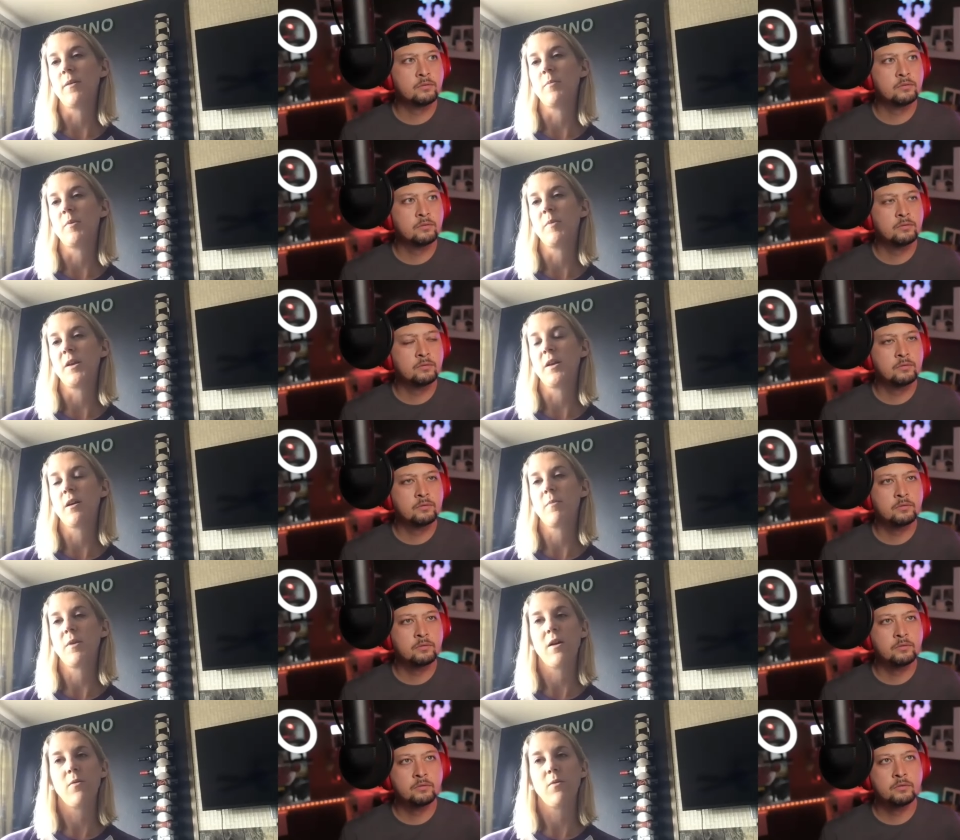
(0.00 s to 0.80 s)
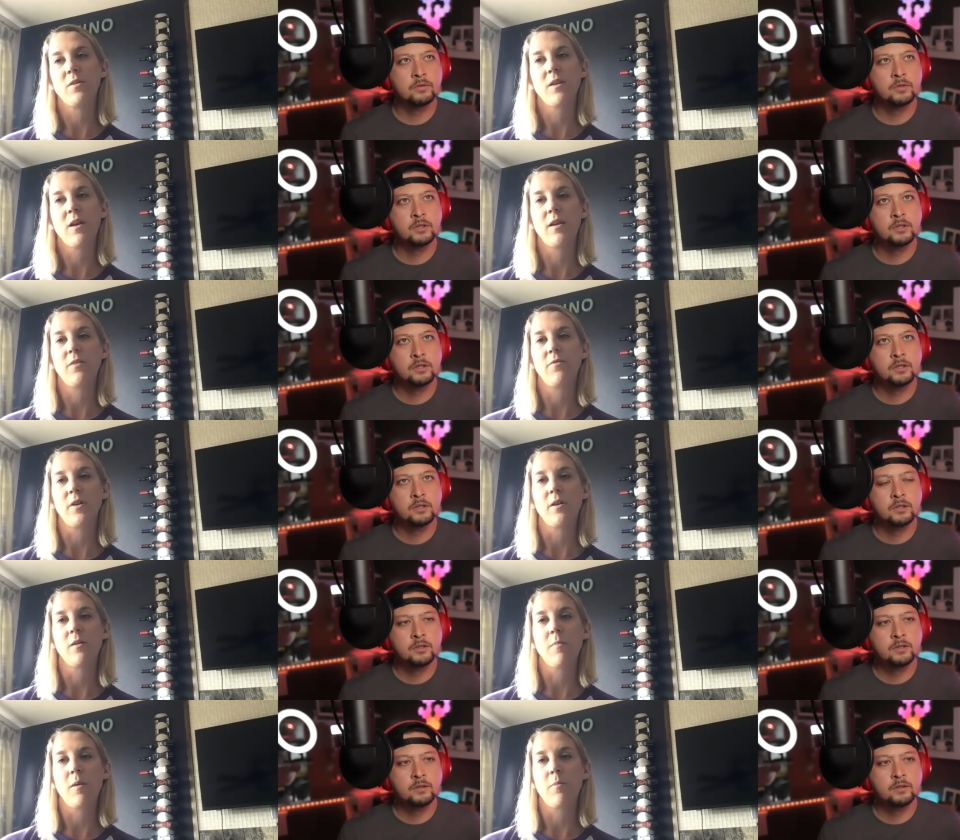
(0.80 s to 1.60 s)
Speaker 1: I'm going to be coming out with kind of a
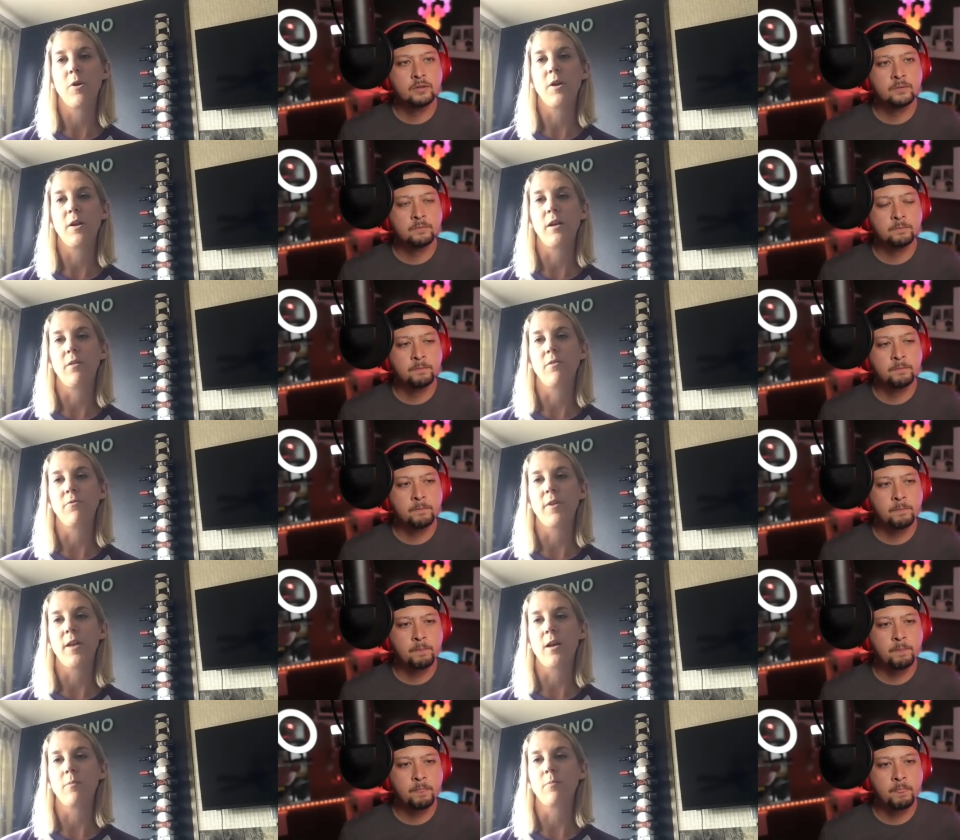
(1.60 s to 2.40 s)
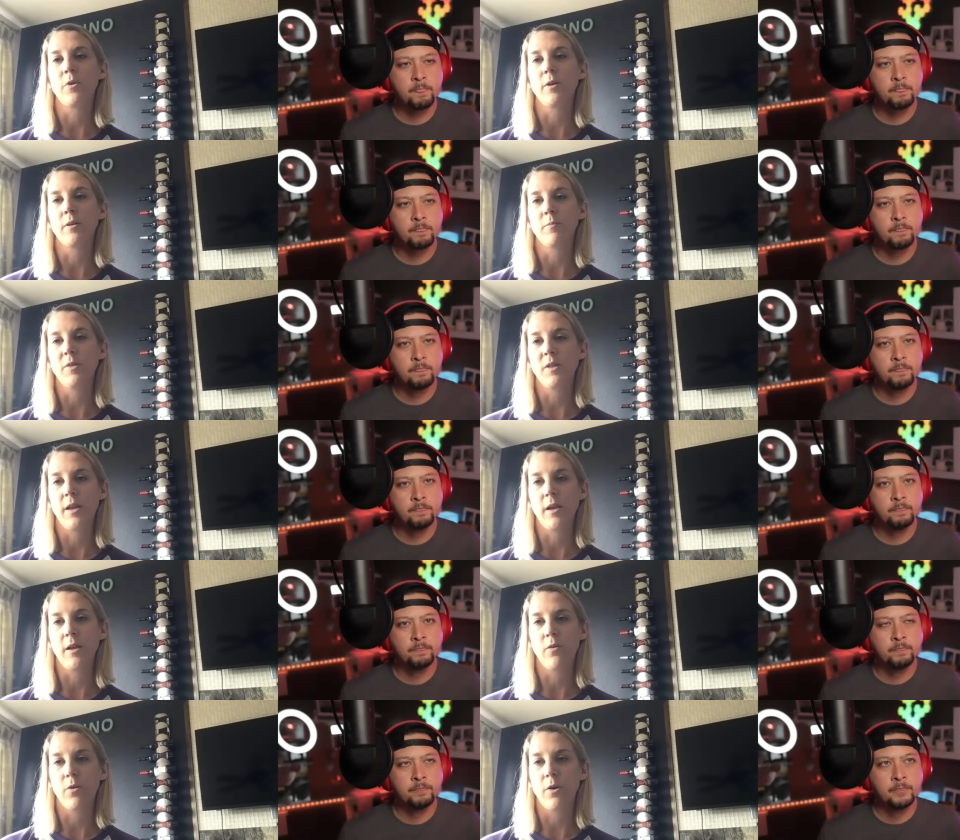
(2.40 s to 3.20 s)
commemorative handprint
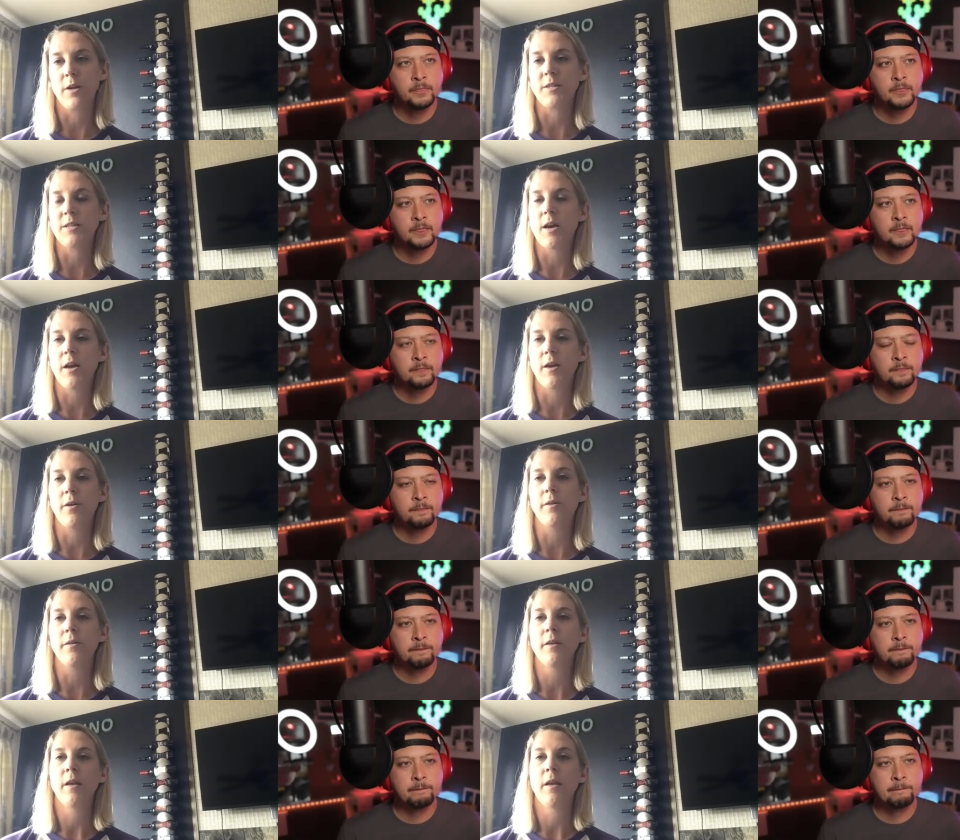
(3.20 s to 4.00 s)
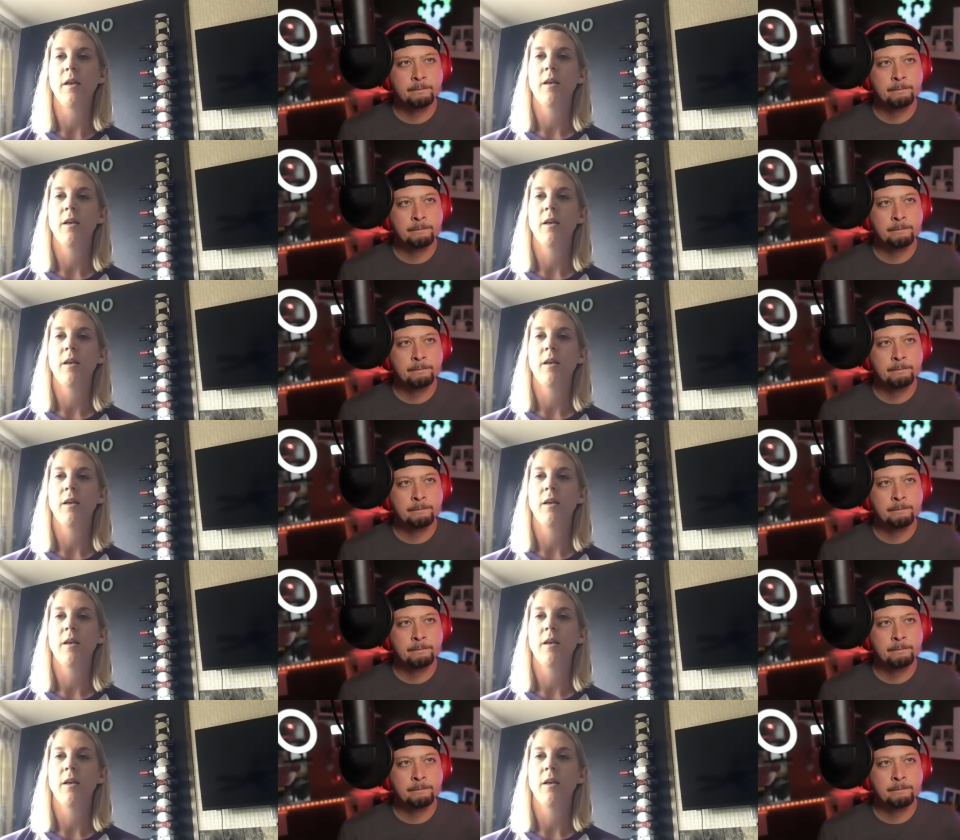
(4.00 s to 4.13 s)
plate or a tile